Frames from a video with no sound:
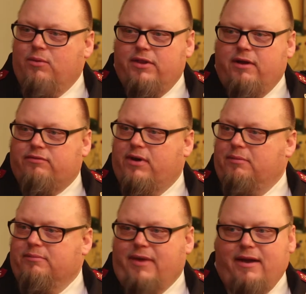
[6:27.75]
We're there
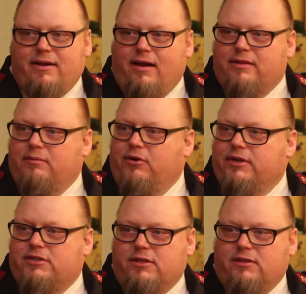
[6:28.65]
from eight o'clock in the
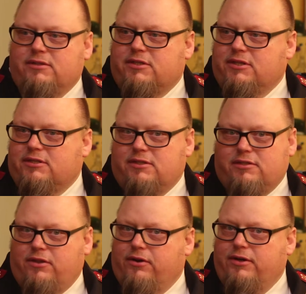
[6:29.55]
morning till
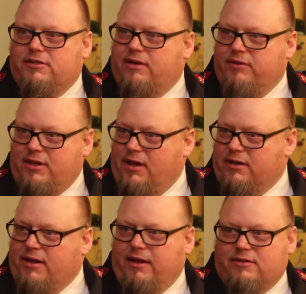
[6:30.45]
six thirty, seven
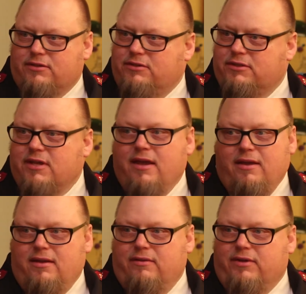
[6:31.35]
o'clock at night. So just
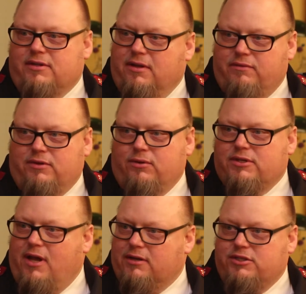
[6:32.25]
if it, if the
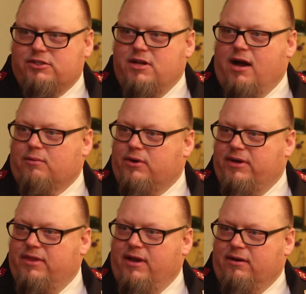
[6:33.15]
door's locked, just knock.
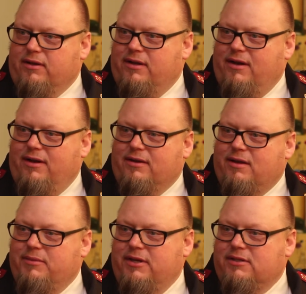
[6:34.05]
We're in there and uh,
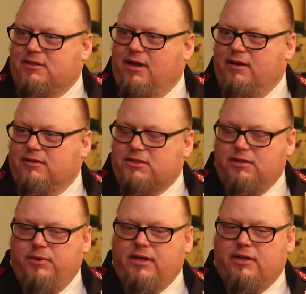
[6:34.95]
come in and, and,
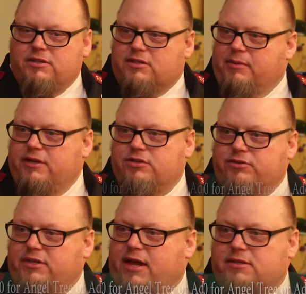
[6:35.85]
see. We can get you some angel
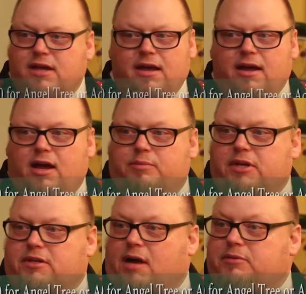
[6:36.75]
tree tags, help
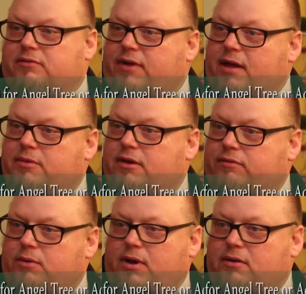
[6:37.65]
you adopt a family, or
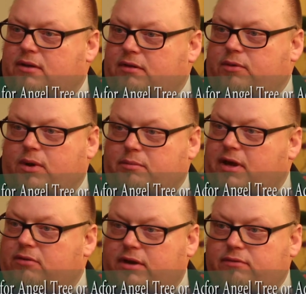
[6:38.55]
if you want to if you want a
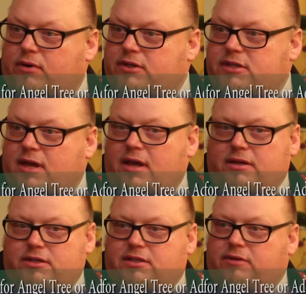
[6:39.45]
bell ring for us,
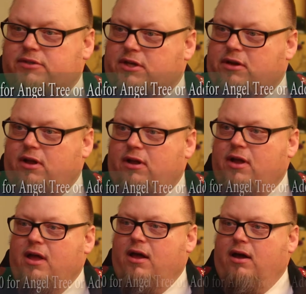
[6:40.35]
just give us a
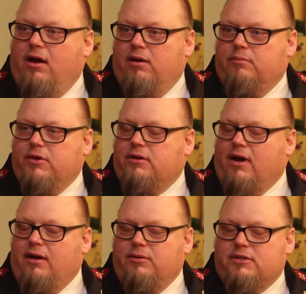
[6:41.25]
call. Um, you know,
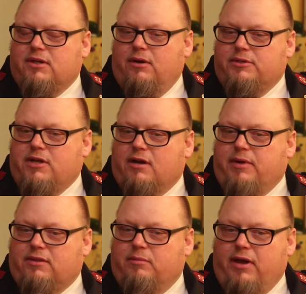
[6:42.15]
I always always talk
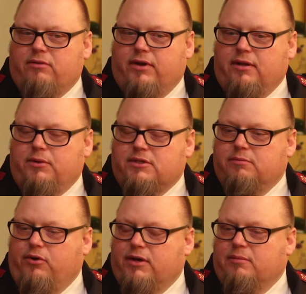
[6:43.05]
about the bell ringing. What's
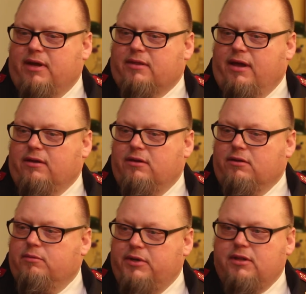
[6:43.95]
important about that? You know,
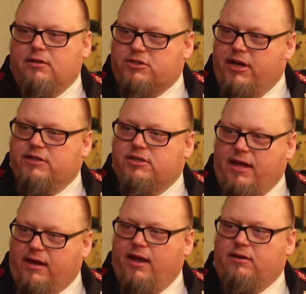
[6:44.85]
you put a little change in
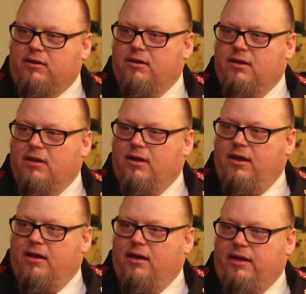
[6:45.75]
that kettle,
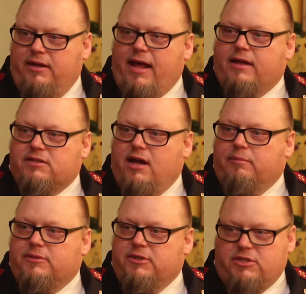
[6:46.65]
and it adds
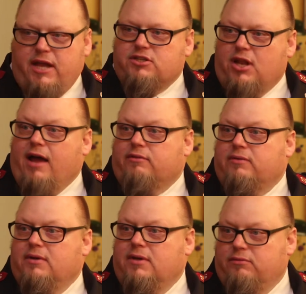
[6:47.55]
up to a changed
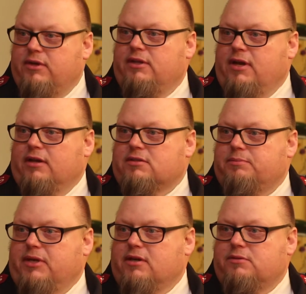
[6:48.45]
life. It really
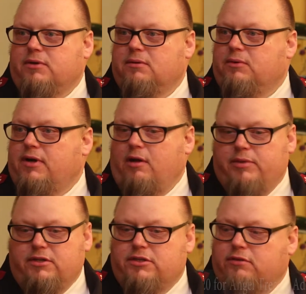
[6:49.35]
does because we're, we're
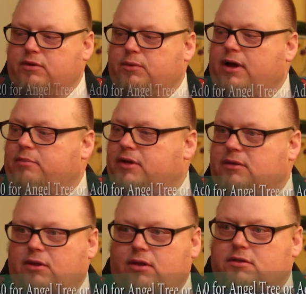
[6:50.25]
helping children, we're helping
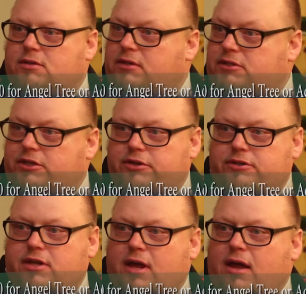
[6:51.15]
adults, uh,
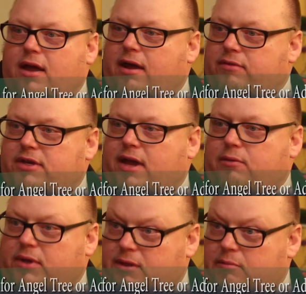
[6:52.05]
seniors every
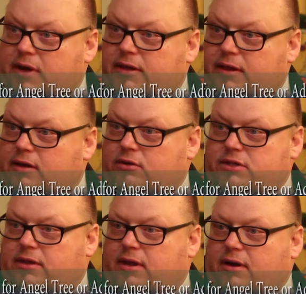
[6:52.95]
day with the money that
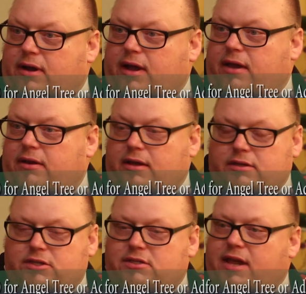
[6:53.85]
goes in there. And
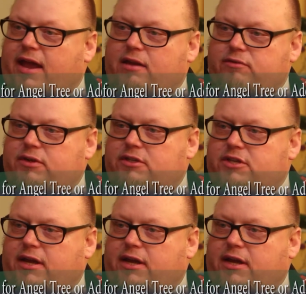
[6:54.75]
it's just a handful of